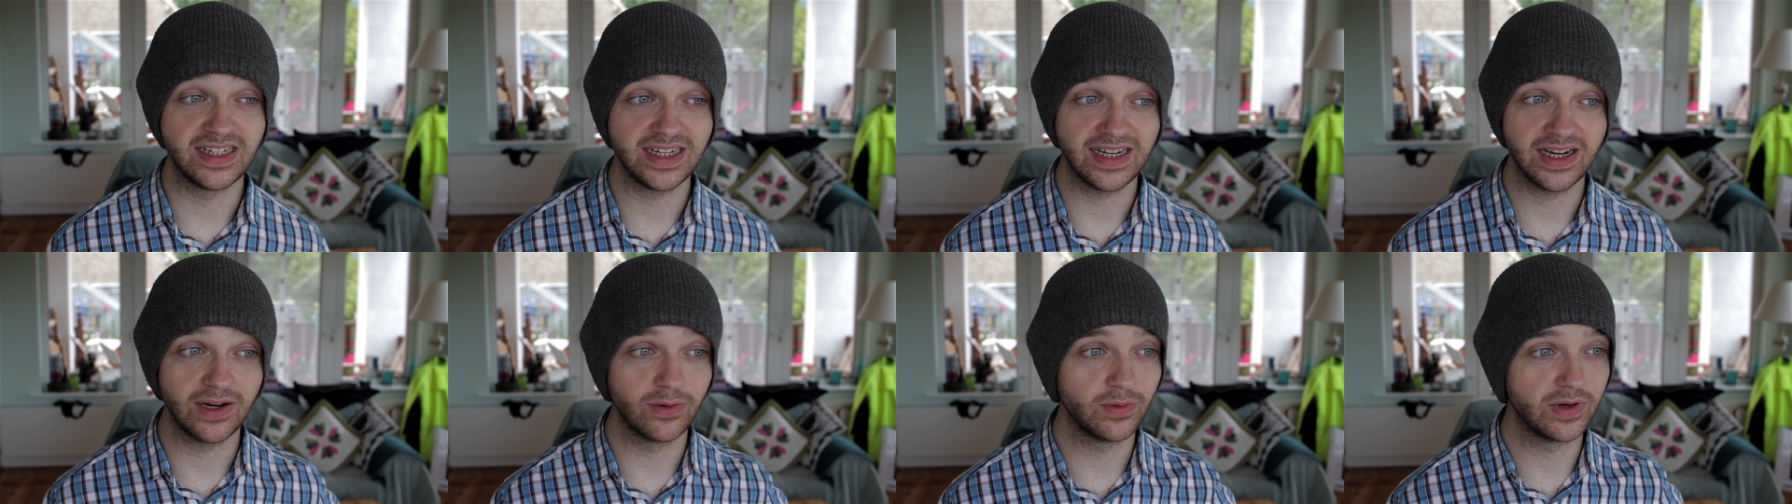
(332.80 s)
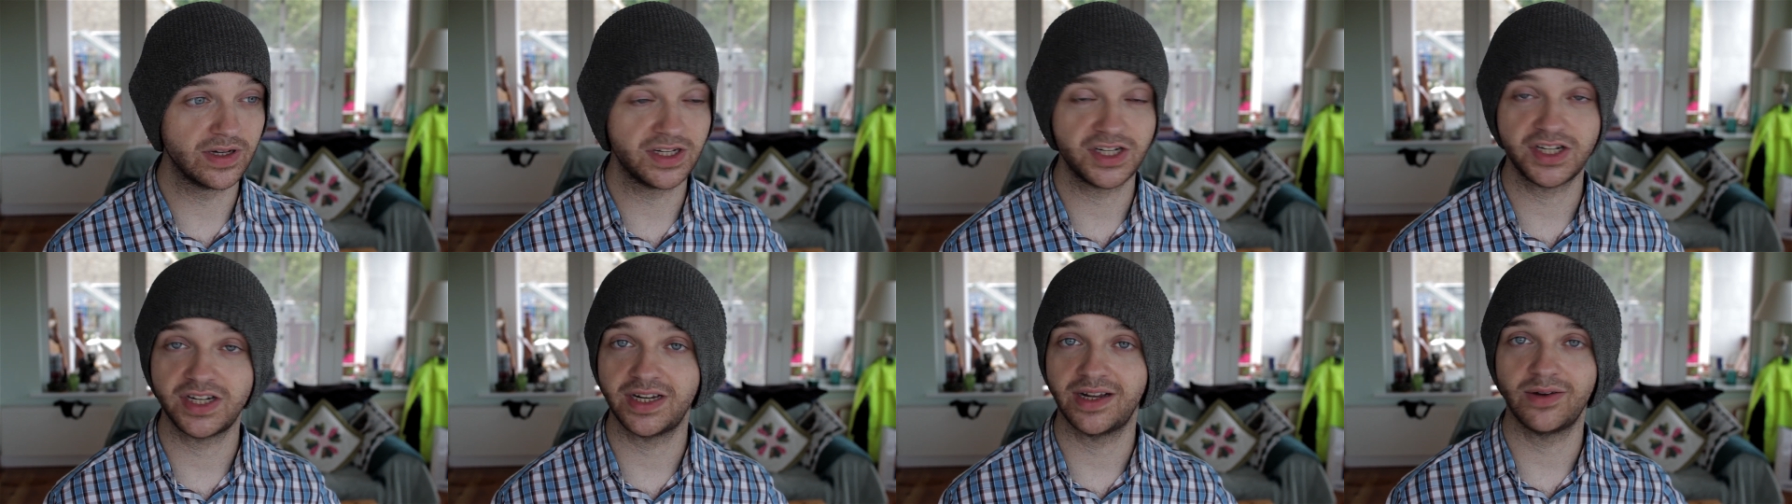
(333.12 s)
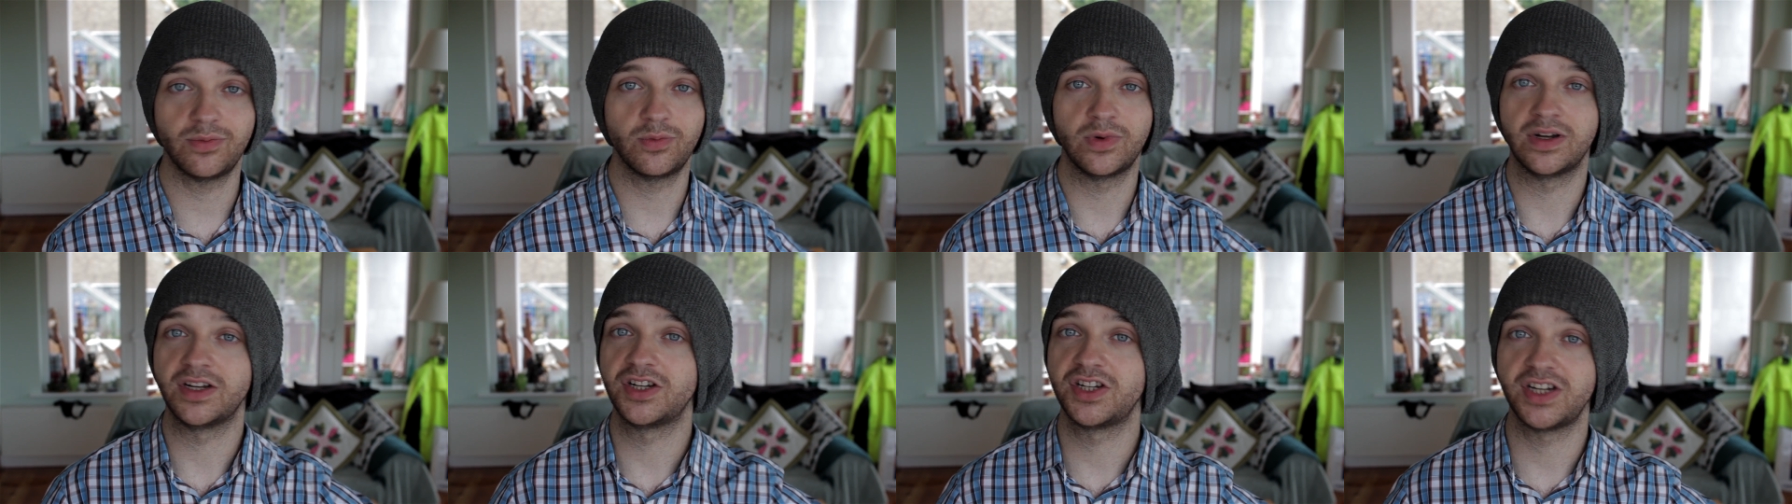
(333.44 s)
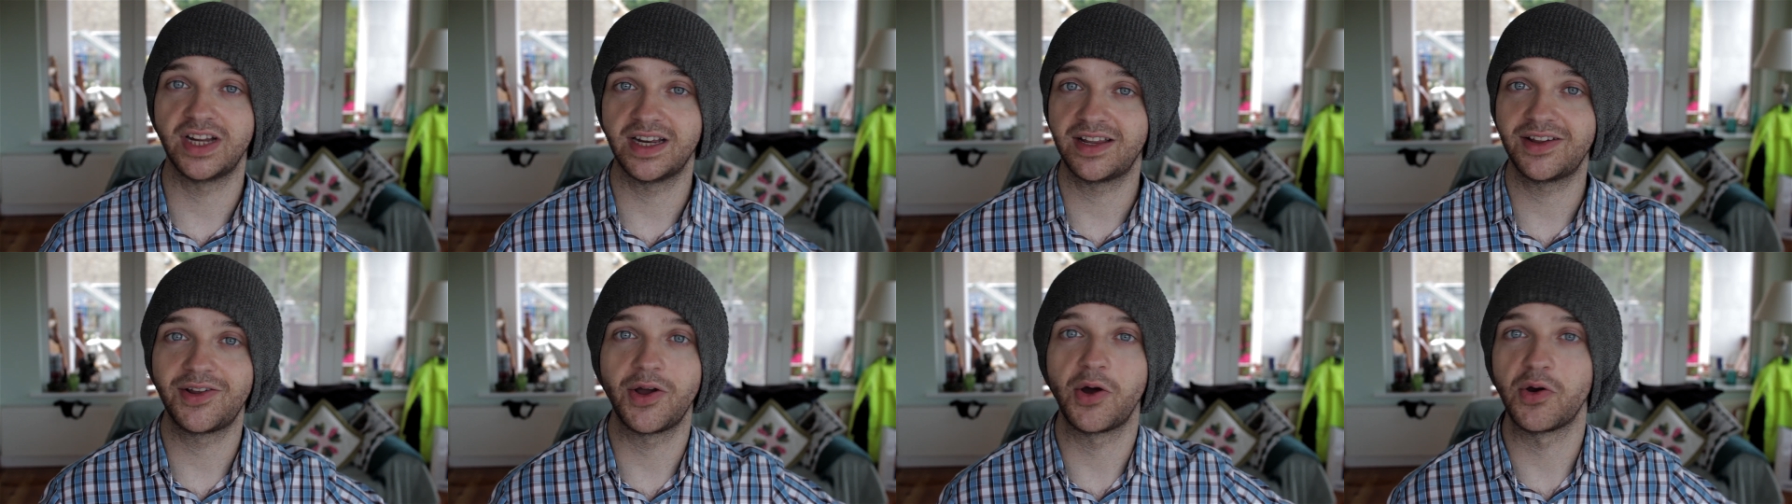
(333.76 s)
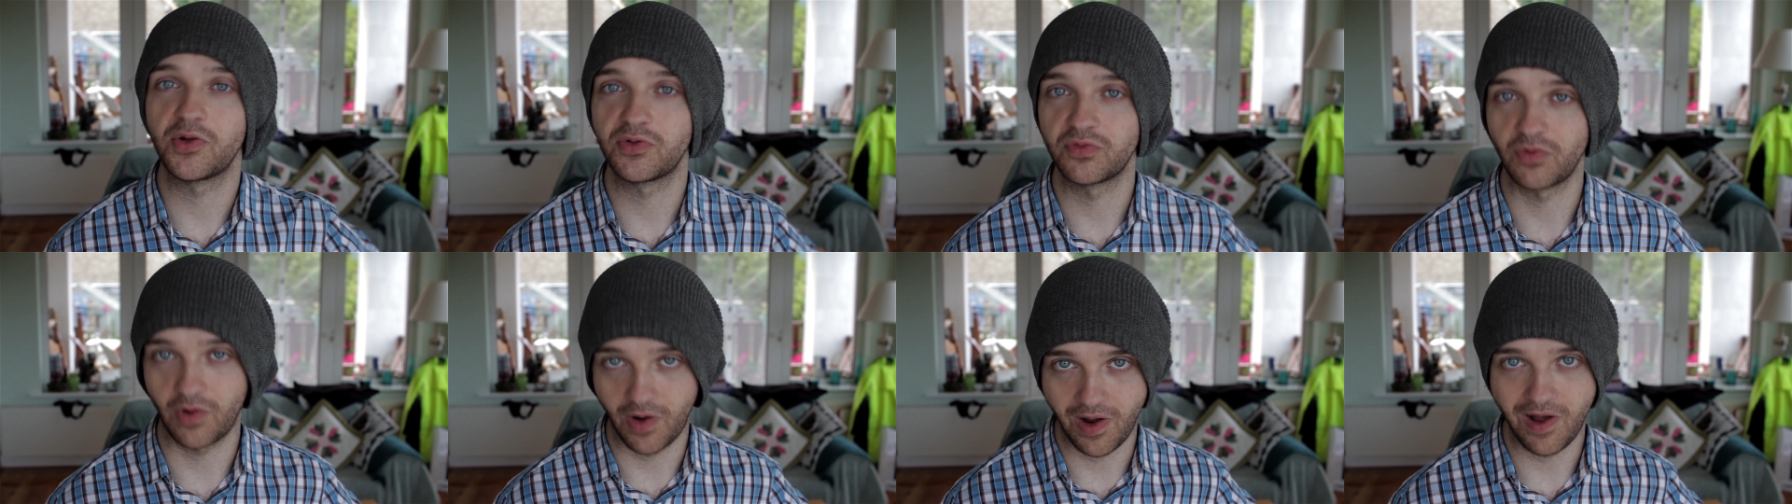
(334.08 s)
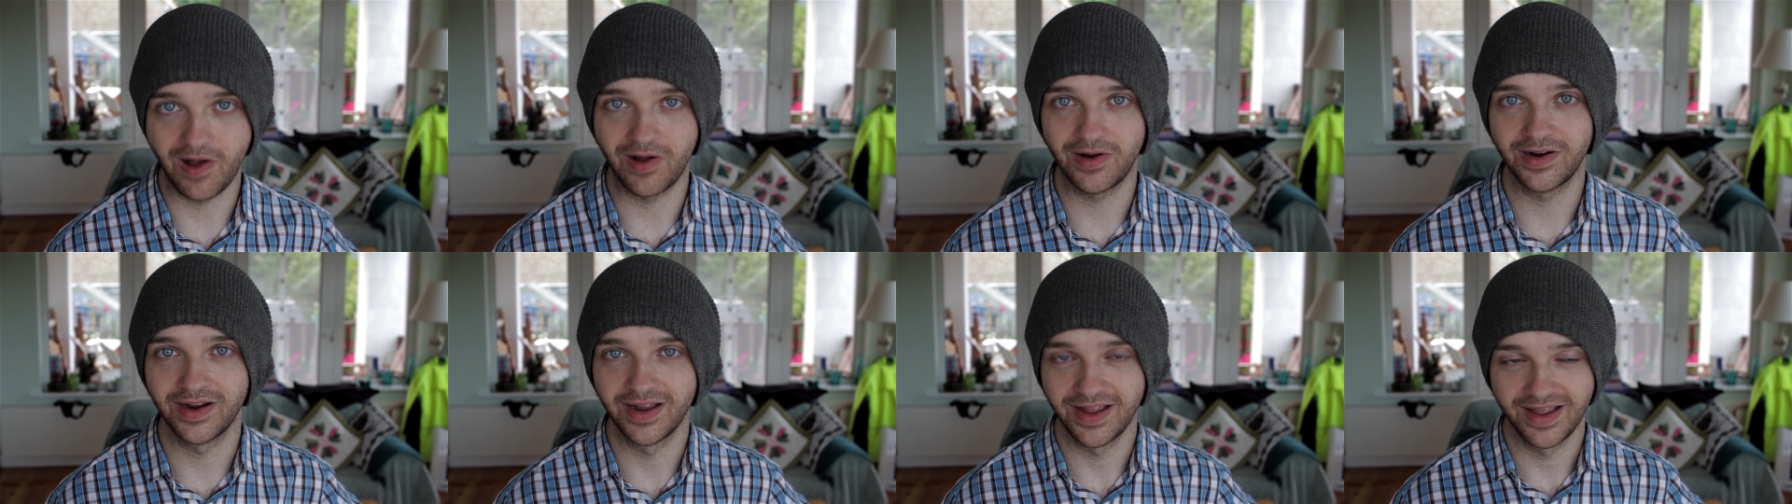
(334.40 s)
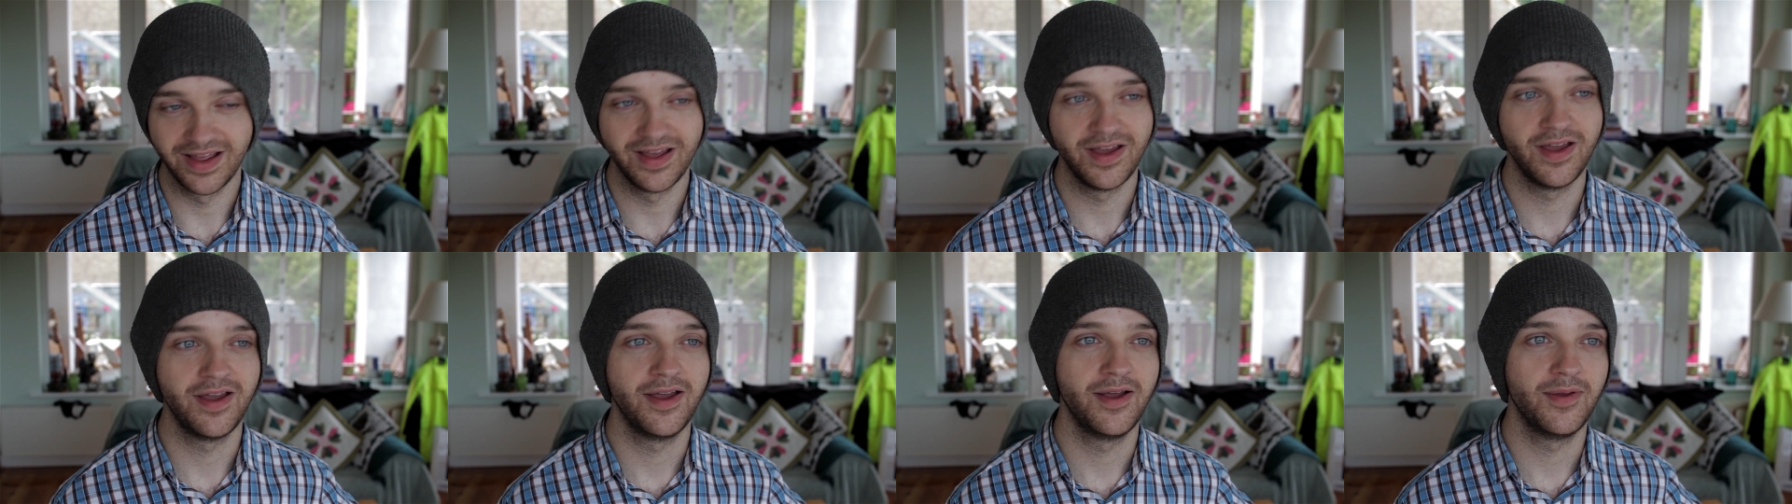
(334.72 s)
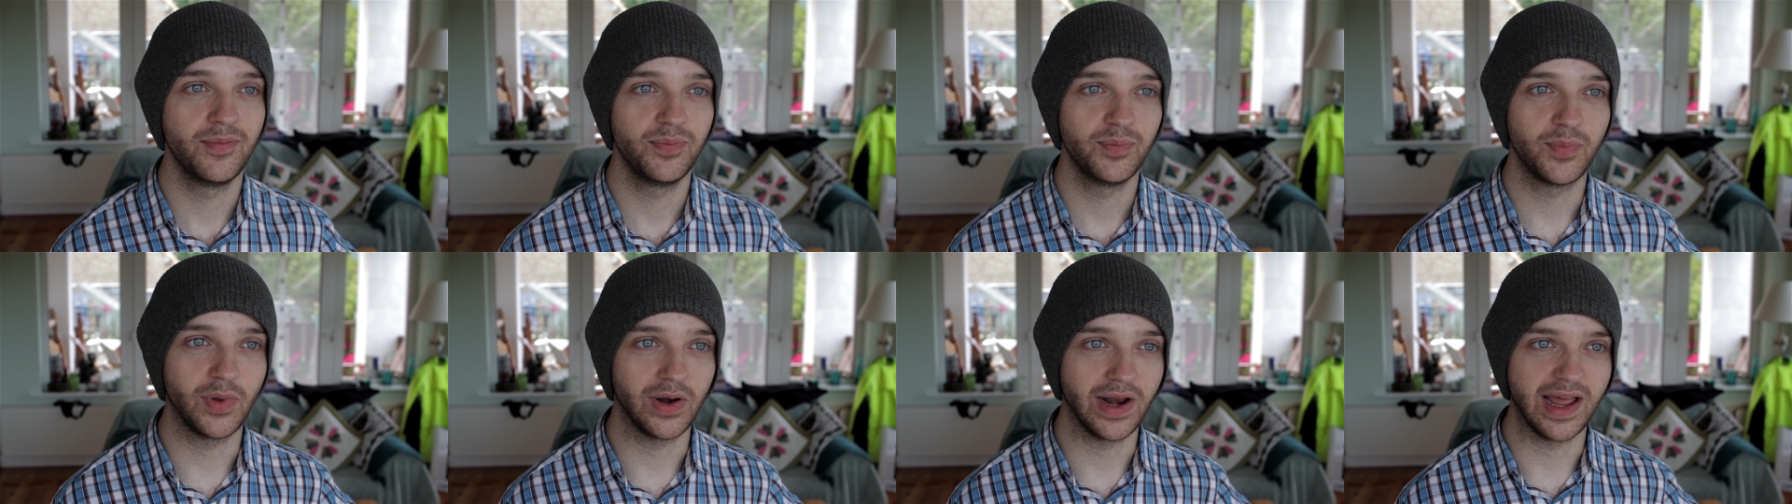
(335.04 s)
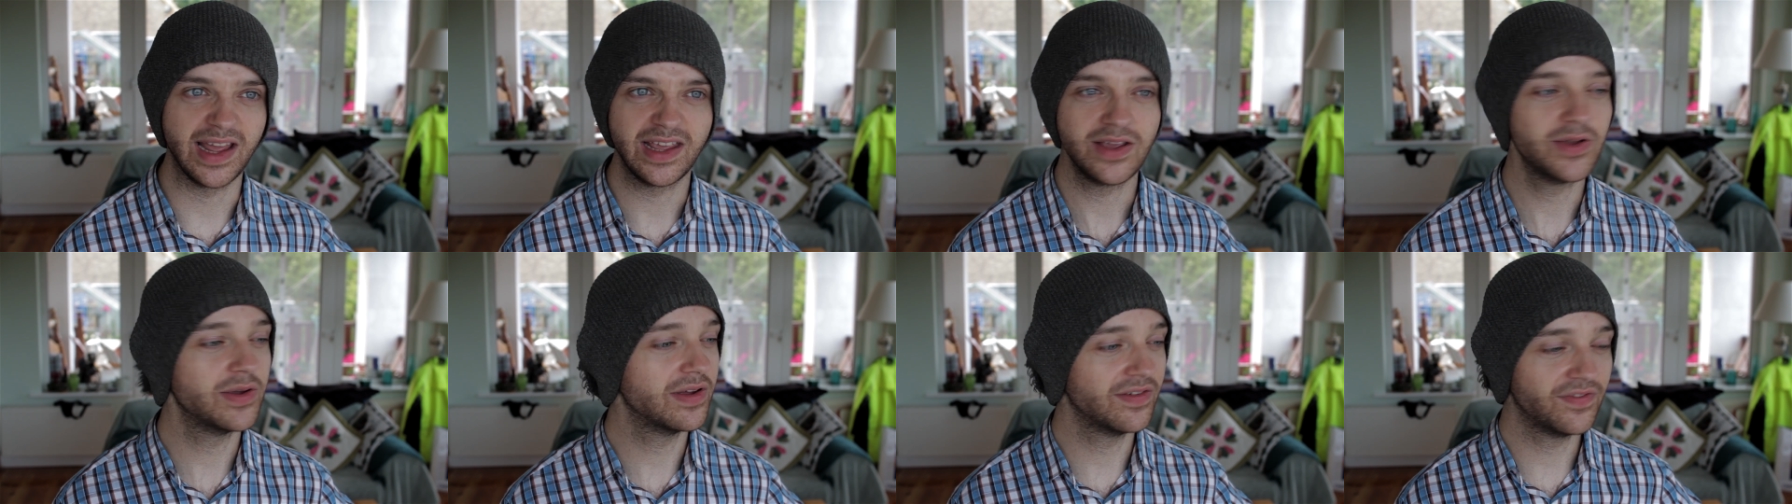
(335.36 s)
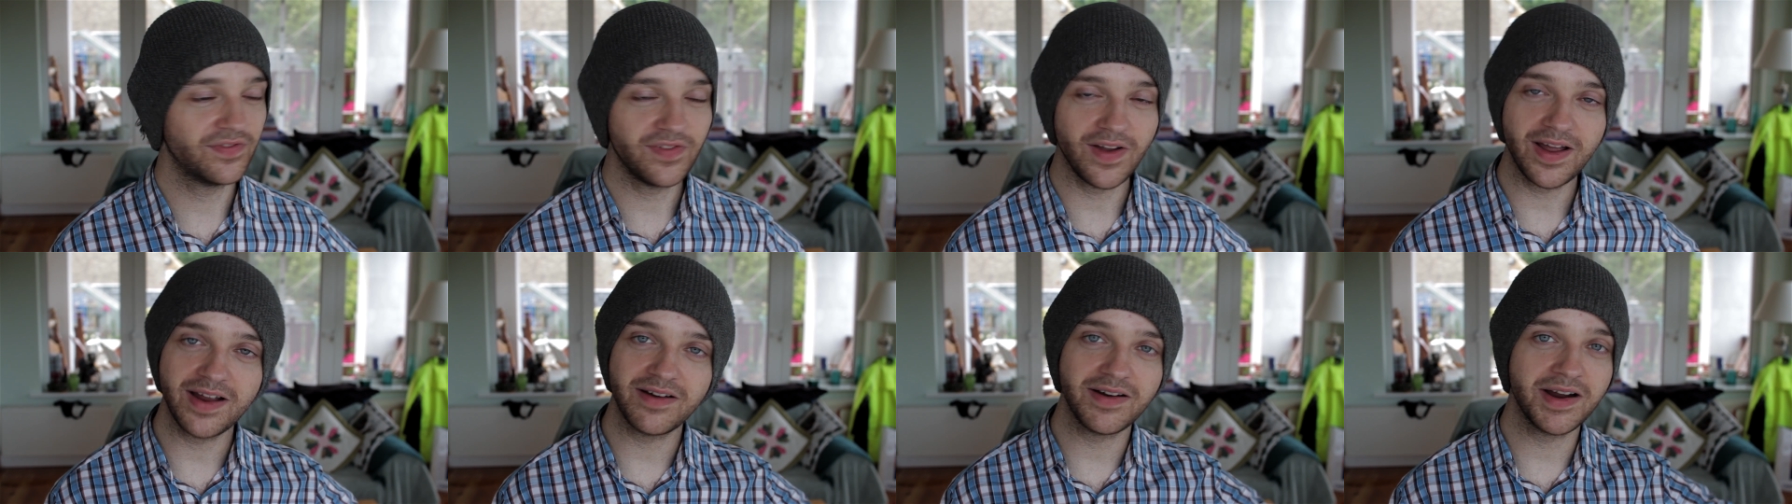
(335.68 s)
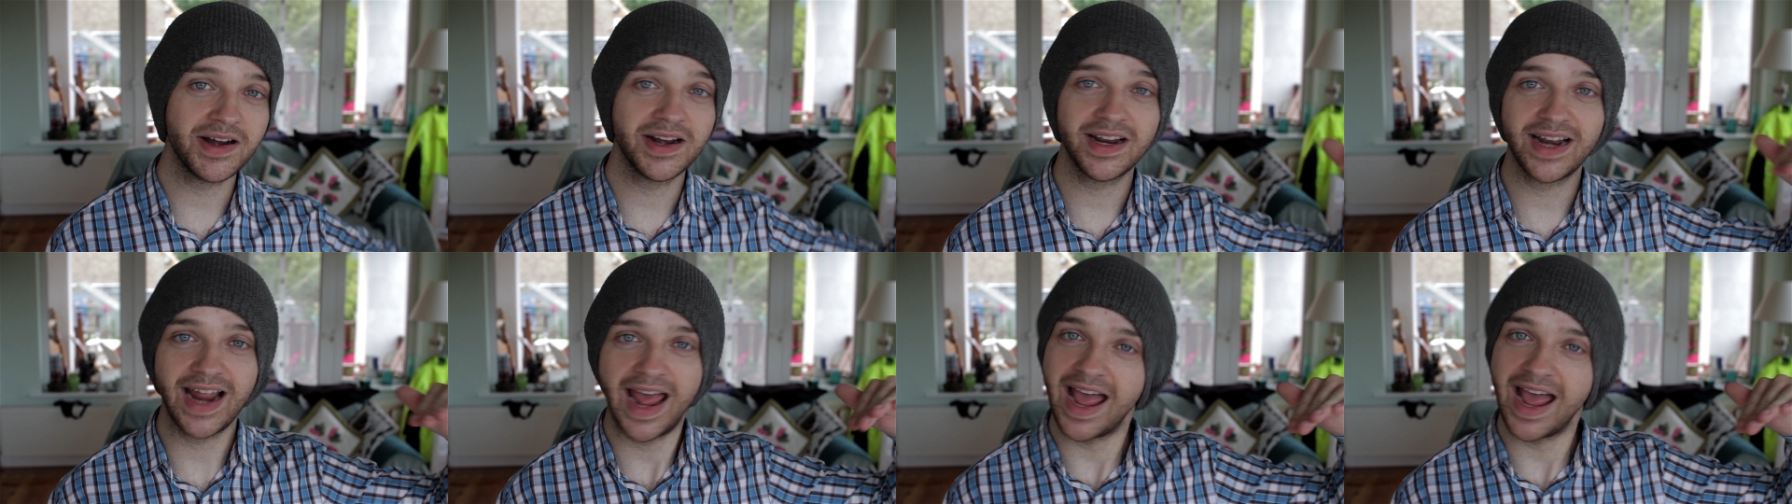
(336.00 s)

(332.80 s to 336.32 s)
deal with shit when shit goes wrong. But like you can fly around in a